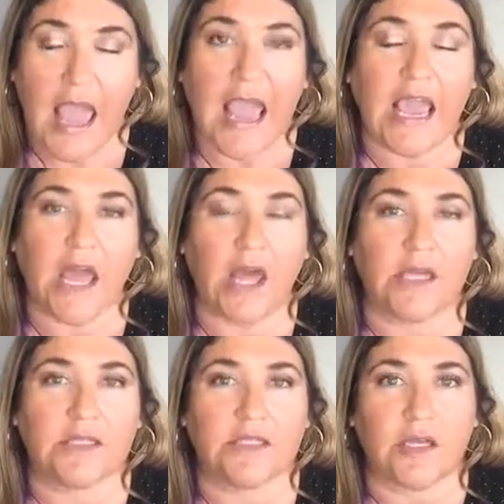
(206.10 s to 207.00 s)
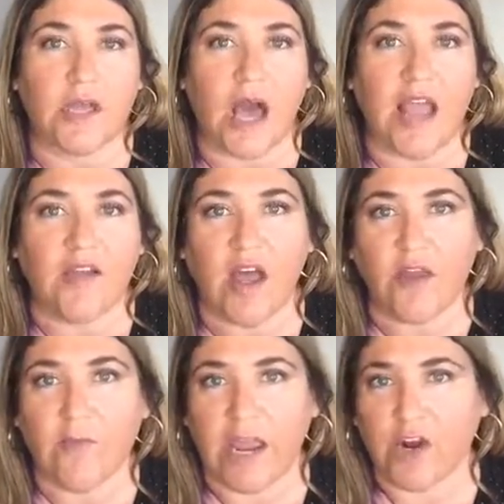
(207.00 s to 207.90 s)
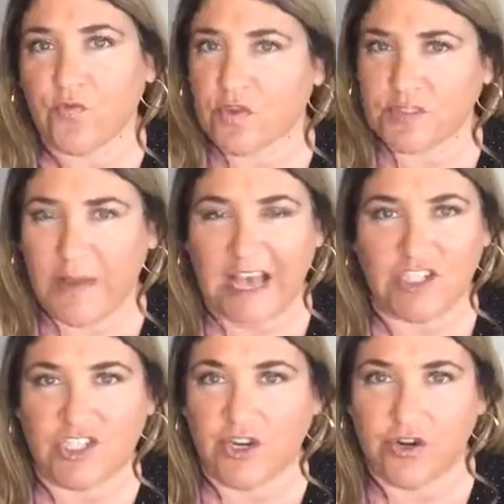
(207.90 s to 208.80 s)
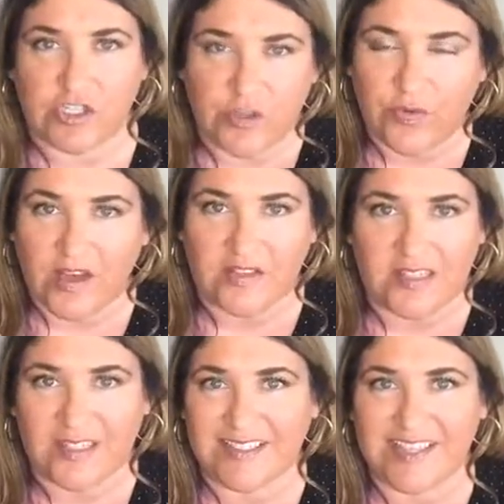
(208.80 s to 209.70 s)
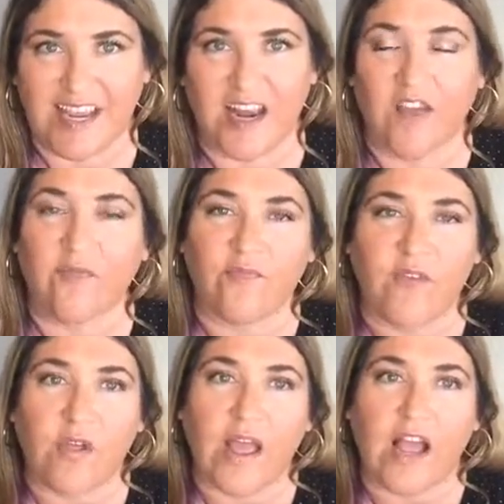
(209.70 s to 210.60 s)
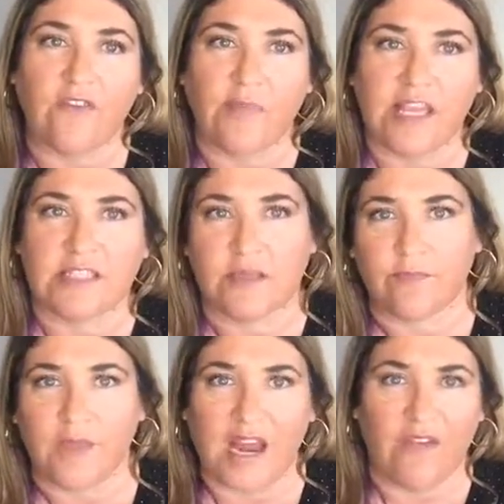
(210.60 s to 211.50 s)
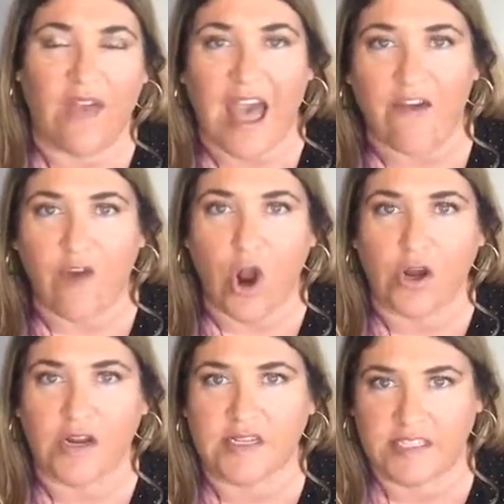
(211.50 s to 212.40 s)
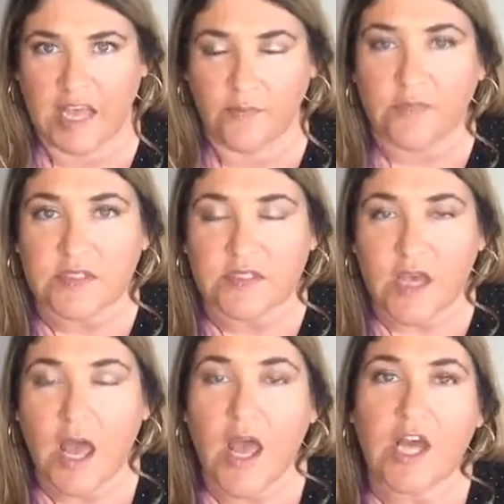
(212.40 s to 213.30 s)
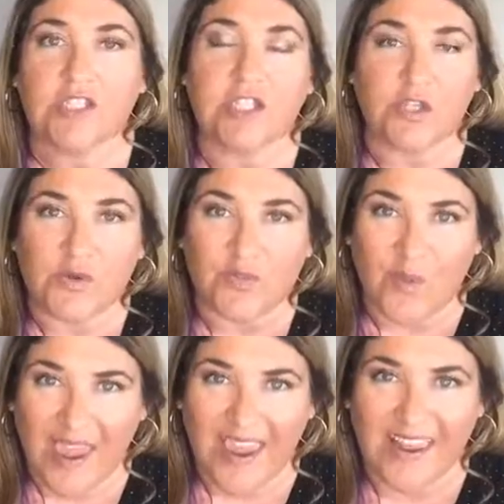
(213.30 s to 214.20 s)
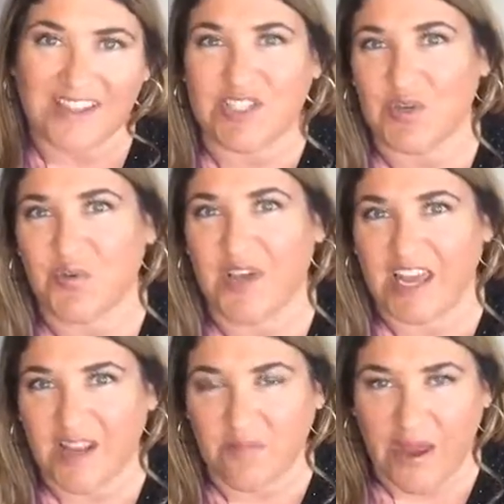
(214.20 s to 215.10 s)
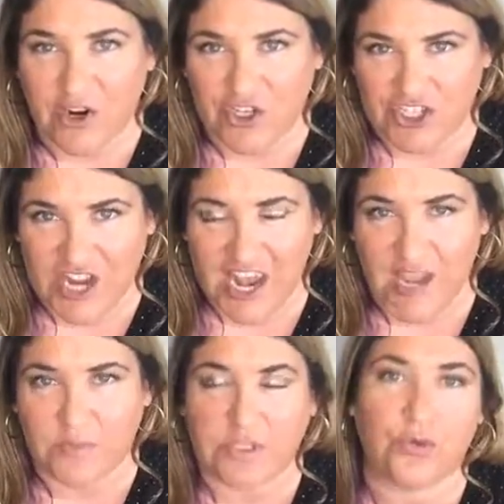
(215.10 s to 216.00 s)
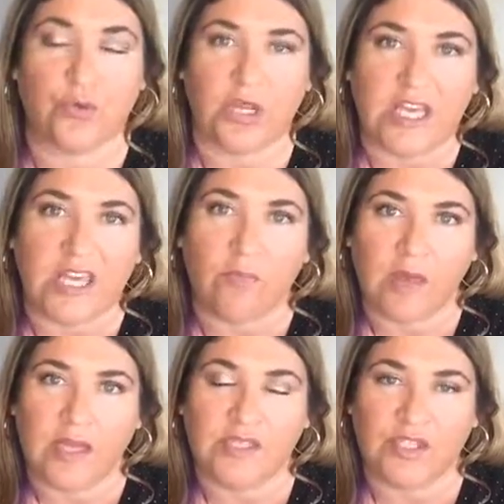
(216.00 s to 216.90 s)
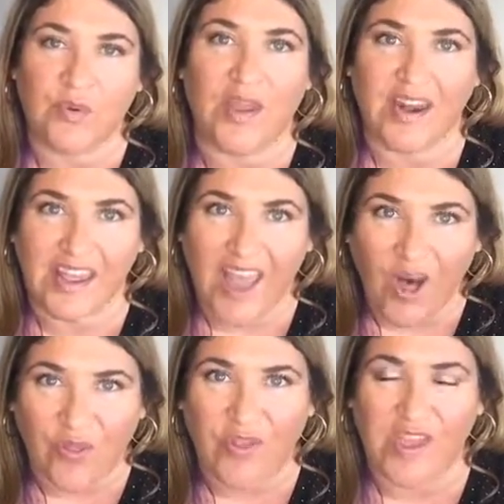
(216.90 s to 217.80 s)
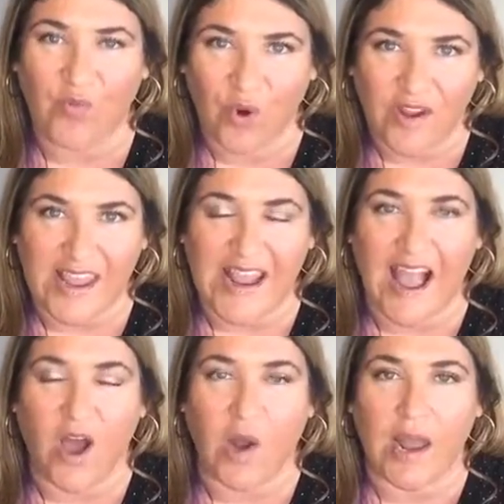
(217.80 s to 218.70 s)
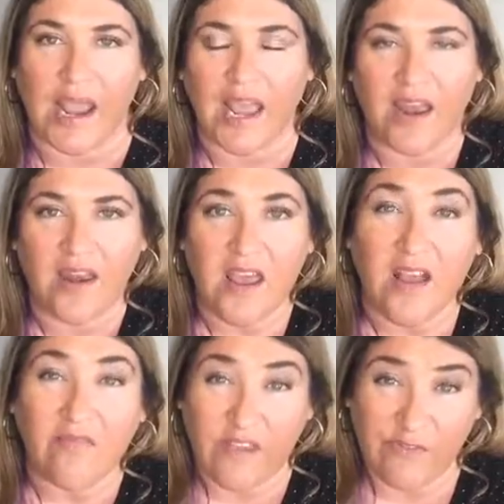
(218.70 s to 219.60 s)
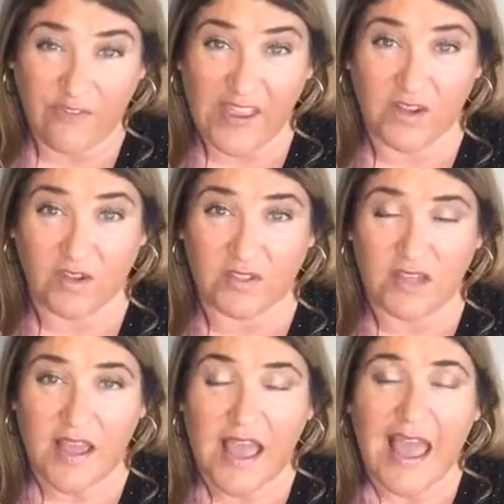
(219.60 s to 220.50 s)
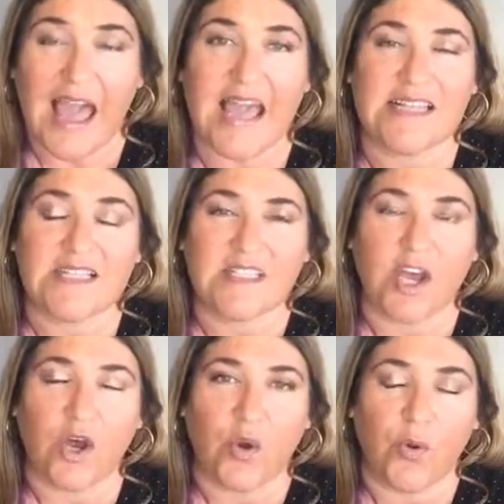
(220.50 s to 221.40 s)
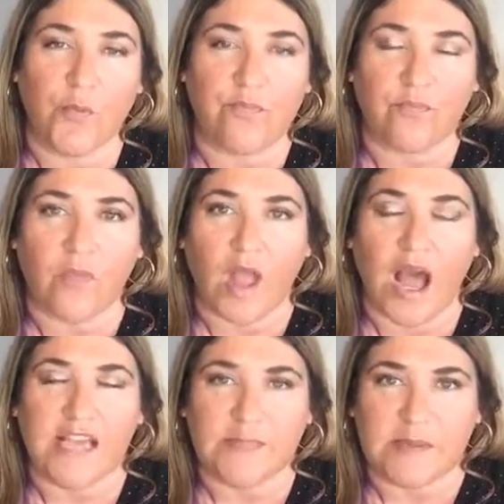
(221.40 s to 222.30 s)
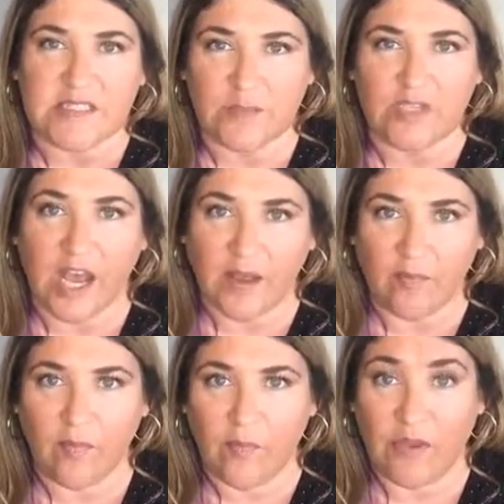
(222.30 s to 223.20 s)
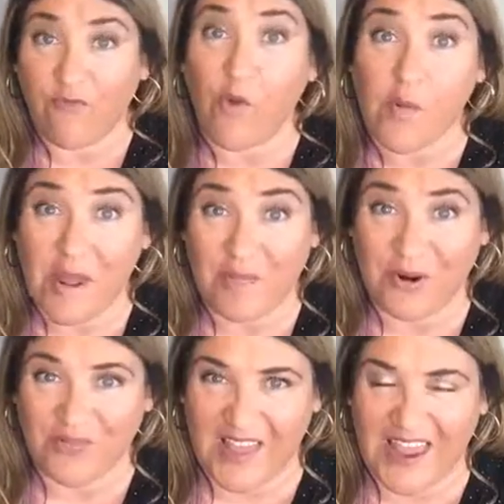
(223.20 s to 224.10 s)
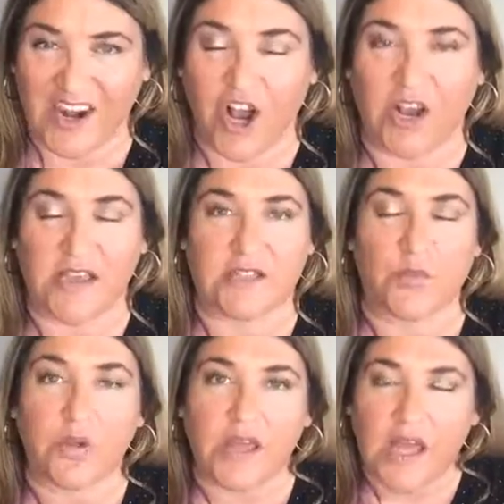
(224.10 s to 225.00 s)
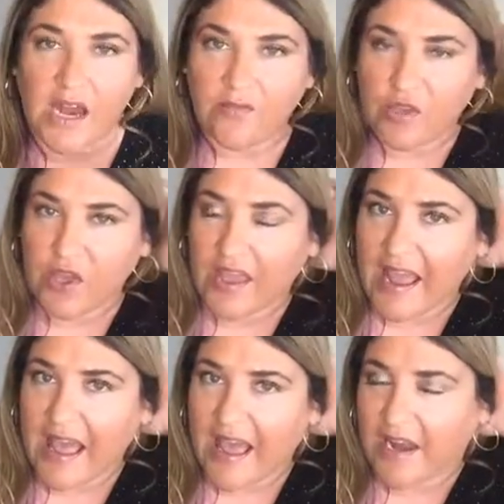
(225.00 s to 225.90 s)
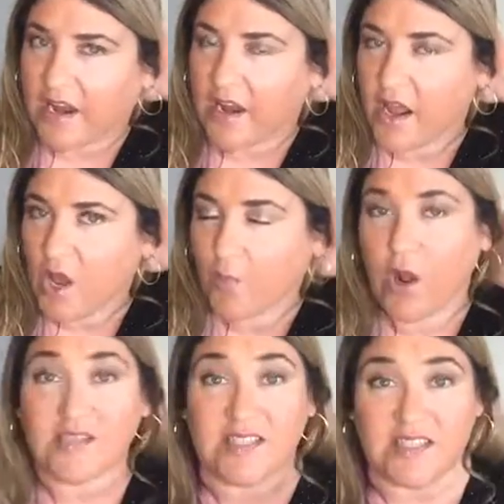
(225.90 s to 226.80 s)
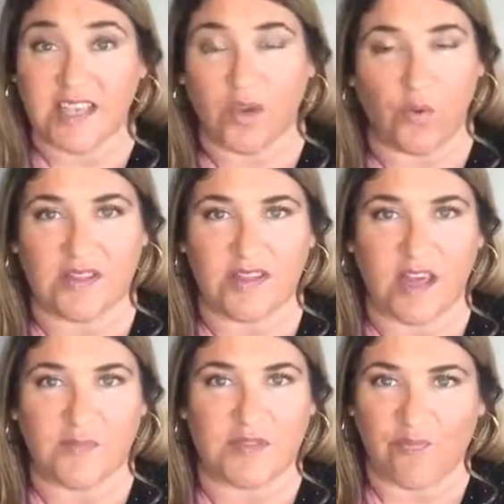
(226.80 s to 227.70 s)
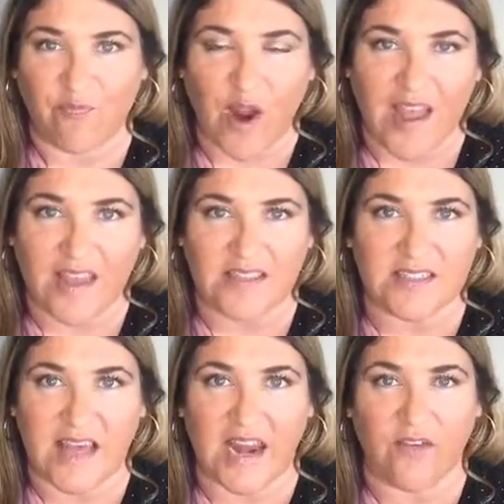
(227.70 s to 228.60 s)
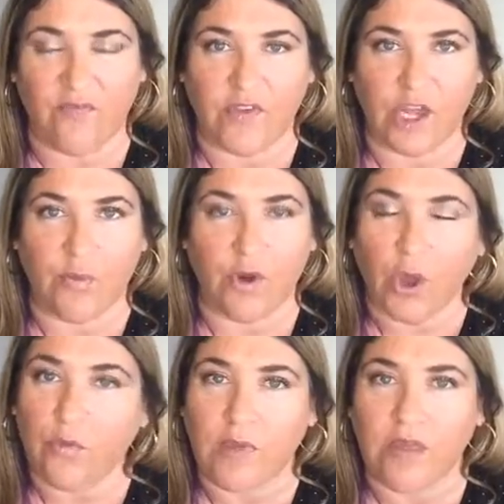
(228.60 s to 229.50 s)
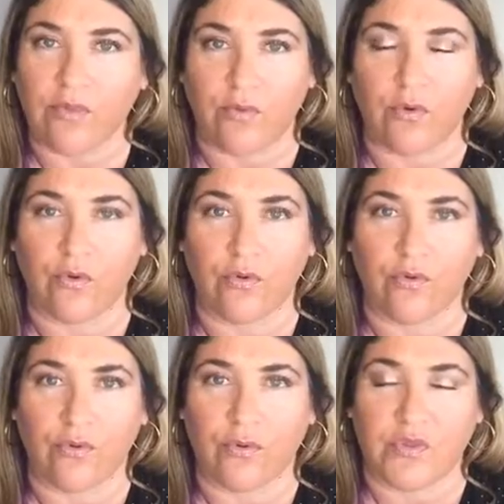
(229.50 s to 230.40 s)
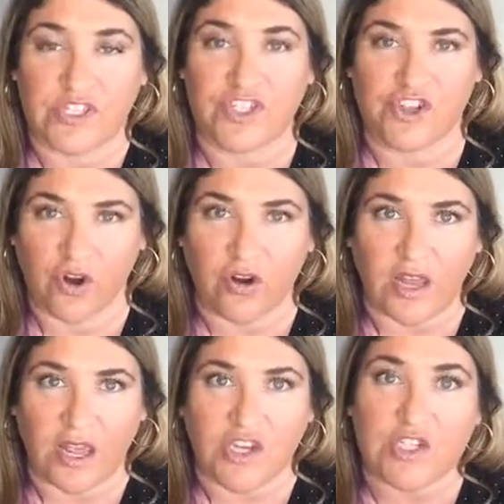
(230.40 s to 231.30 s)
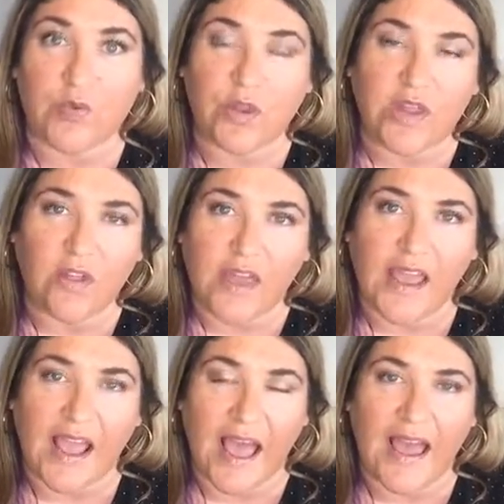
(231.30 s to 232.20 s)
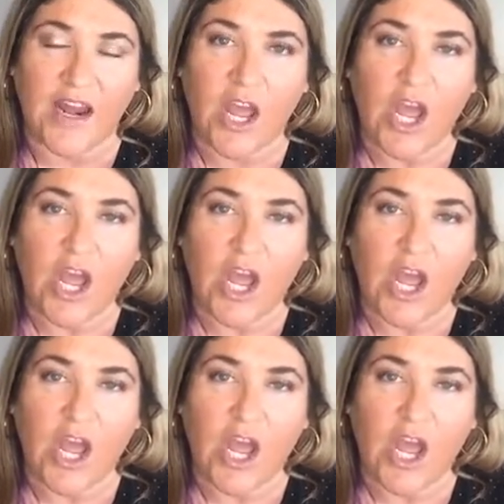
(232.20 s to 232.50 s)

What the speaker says: And I kind of made, over this past year in 2016, I feel like I've made some kind of half-hearted attempts to lose weight, to get in better shape, to really commit to eating healthy and working out, and they failed. And so I spent some time before my birthday in August really kind of looking at and processing with some friends that have known me through this journey, and just really looking at